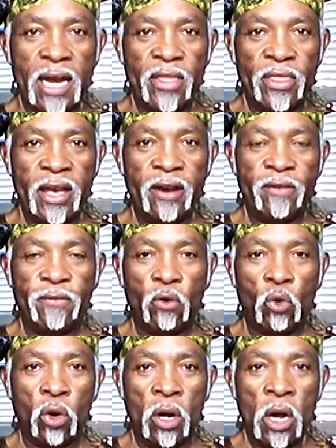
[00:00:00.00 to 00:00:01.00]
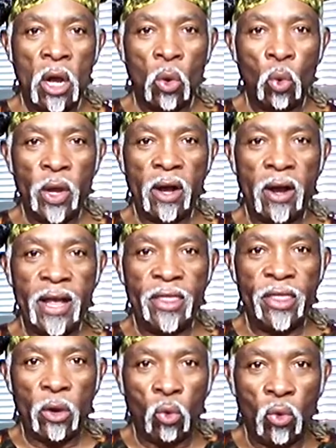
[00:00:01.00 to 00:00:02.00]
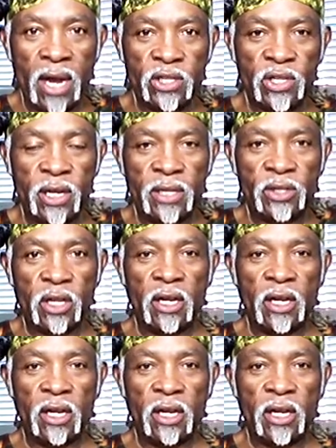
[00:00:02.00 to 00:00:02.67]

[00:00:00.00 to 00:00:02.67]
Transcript: and therefore we are in the resonance